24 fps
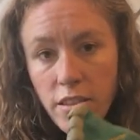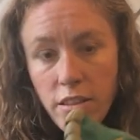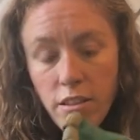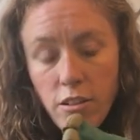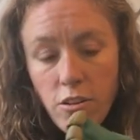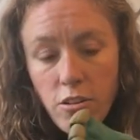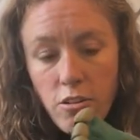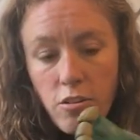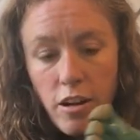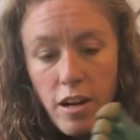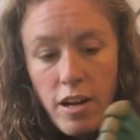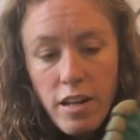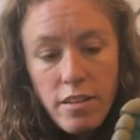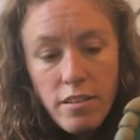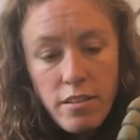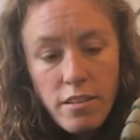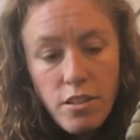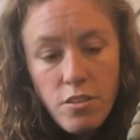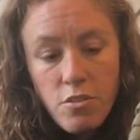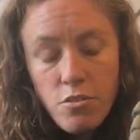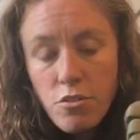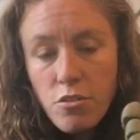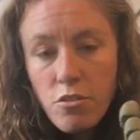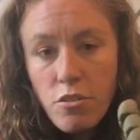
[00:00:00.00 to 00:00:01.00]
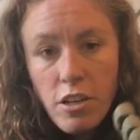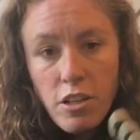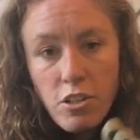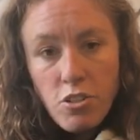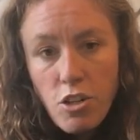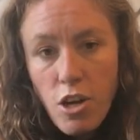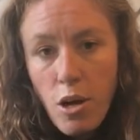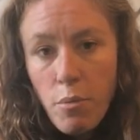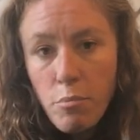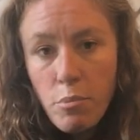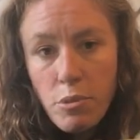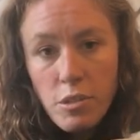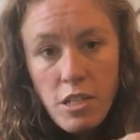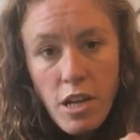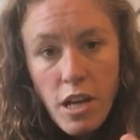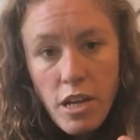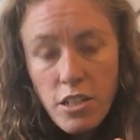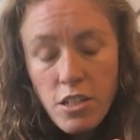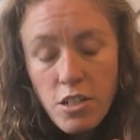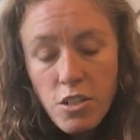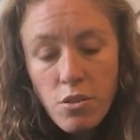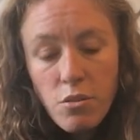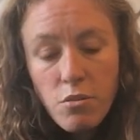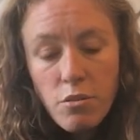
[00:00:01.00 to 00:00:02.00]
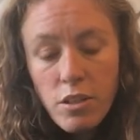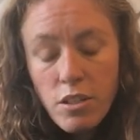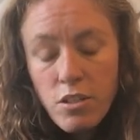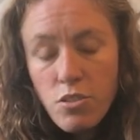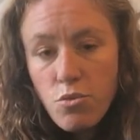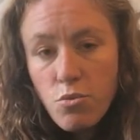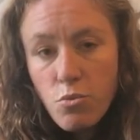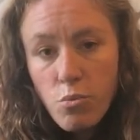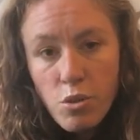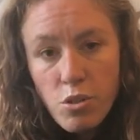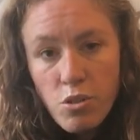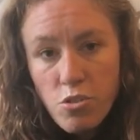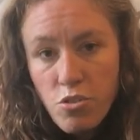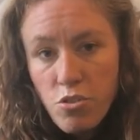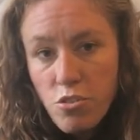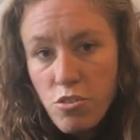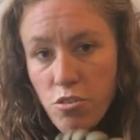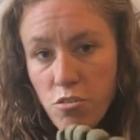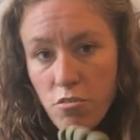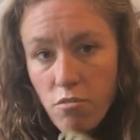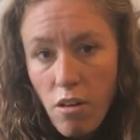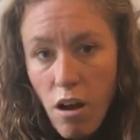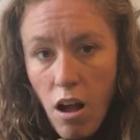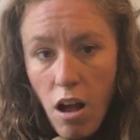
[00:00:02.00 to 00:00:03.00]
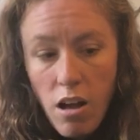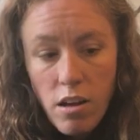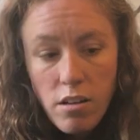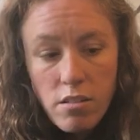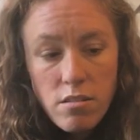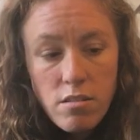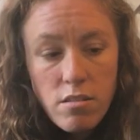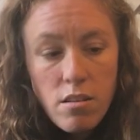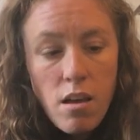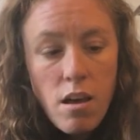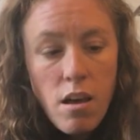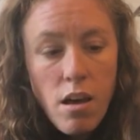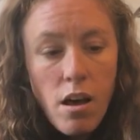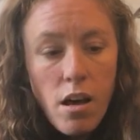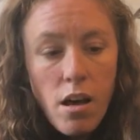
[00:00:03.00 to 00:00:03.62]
They're great. They do a great job protecting you against oysters and rocks,